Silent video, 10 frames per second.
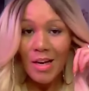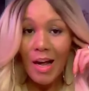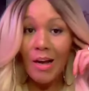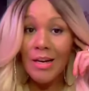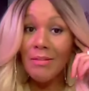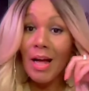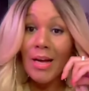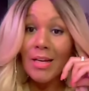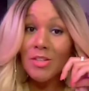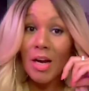I don't even
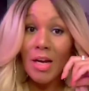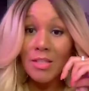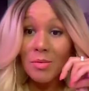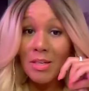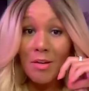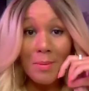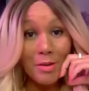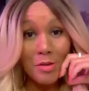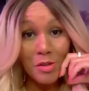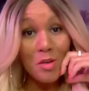gotta get dressed when it don't be
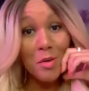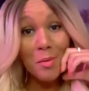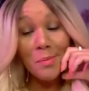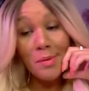no Zoom.